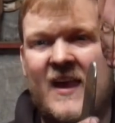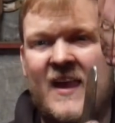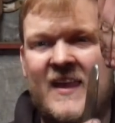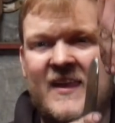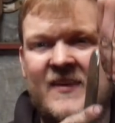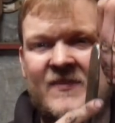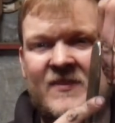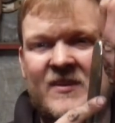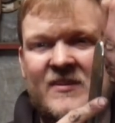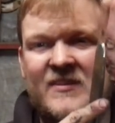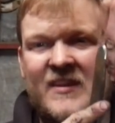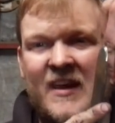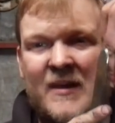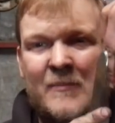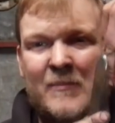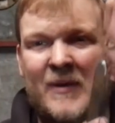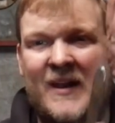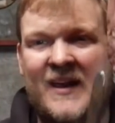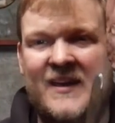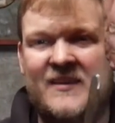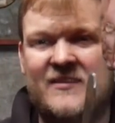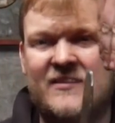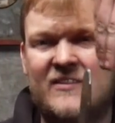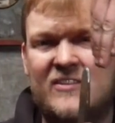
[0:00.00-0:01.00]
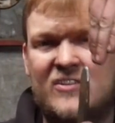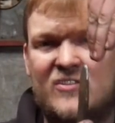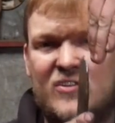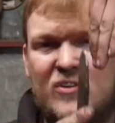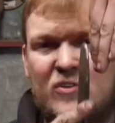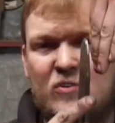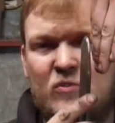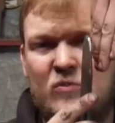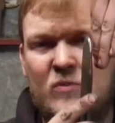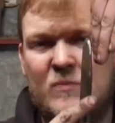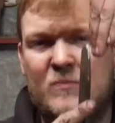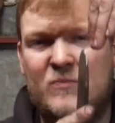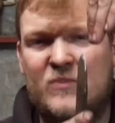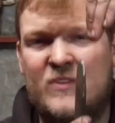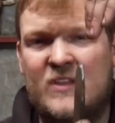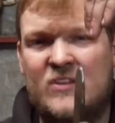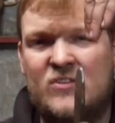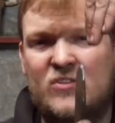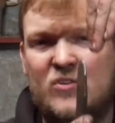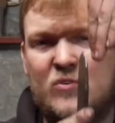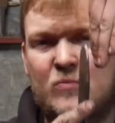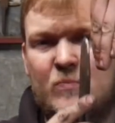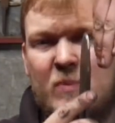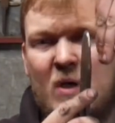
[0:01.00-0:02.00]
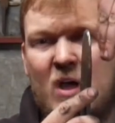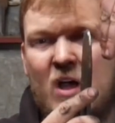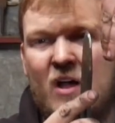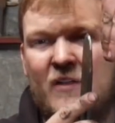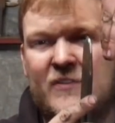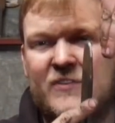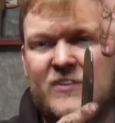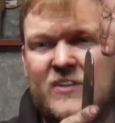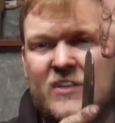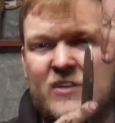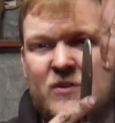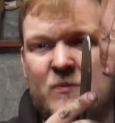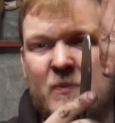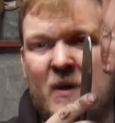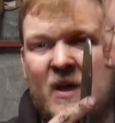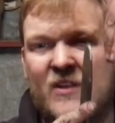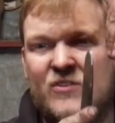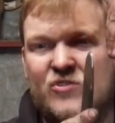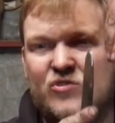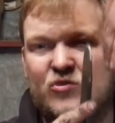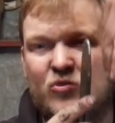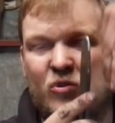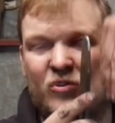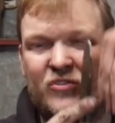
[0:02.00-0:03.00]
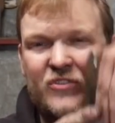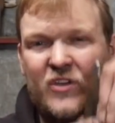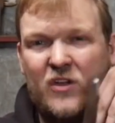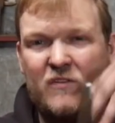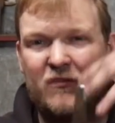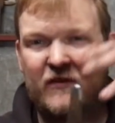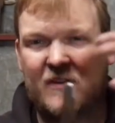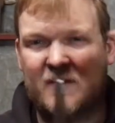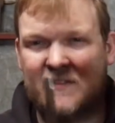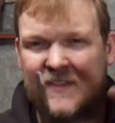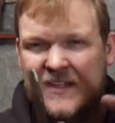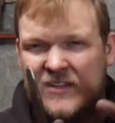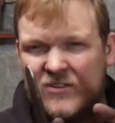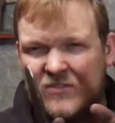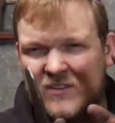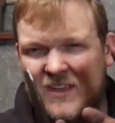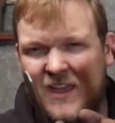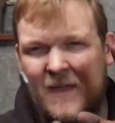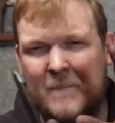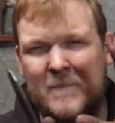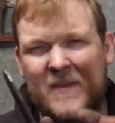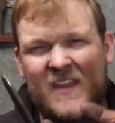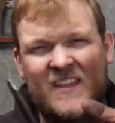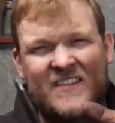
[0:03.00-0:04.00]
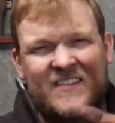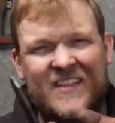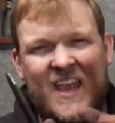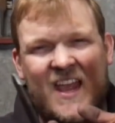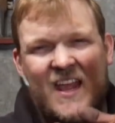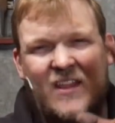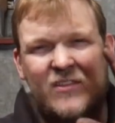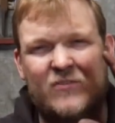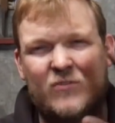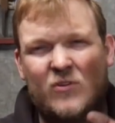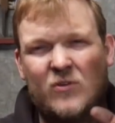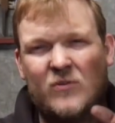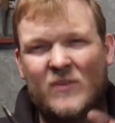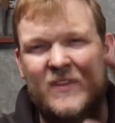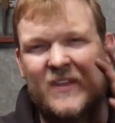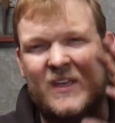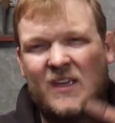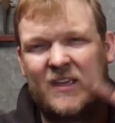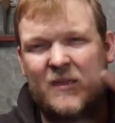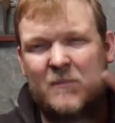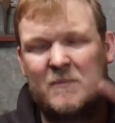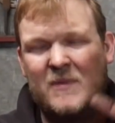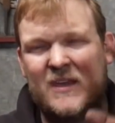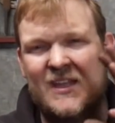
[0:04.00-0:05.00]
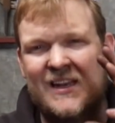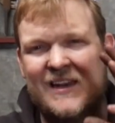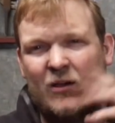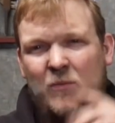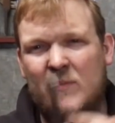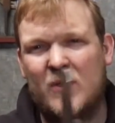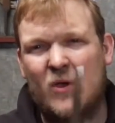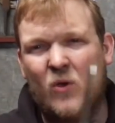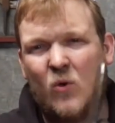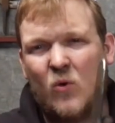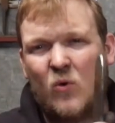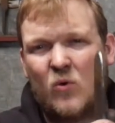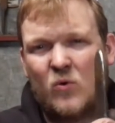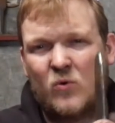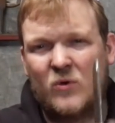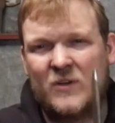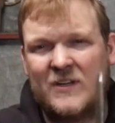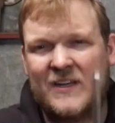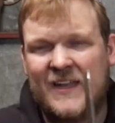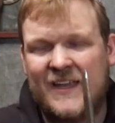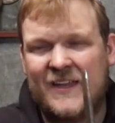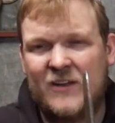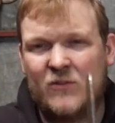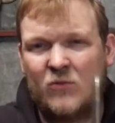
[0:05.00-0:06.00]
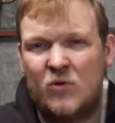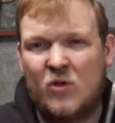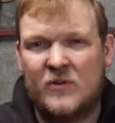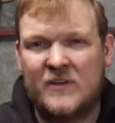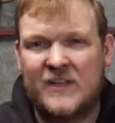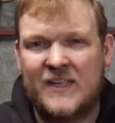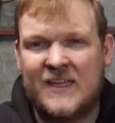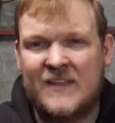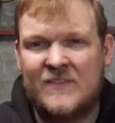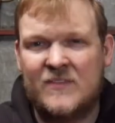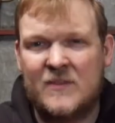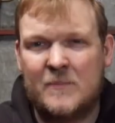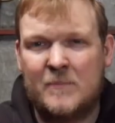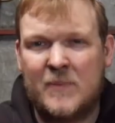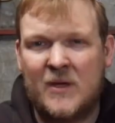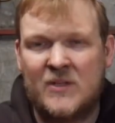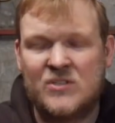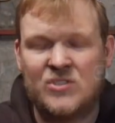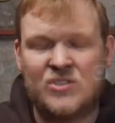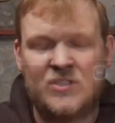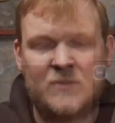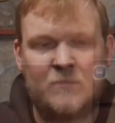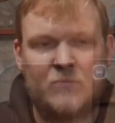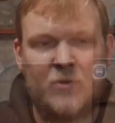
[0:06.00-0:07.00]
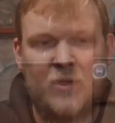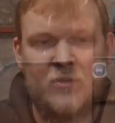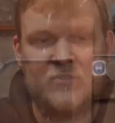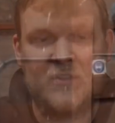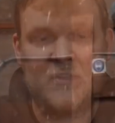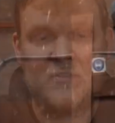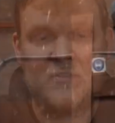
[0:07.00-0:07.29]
in the same place and the two paths that you punch cross over, and then you get a bit of tear through, and that can be a little bit awkward later on in the punching process.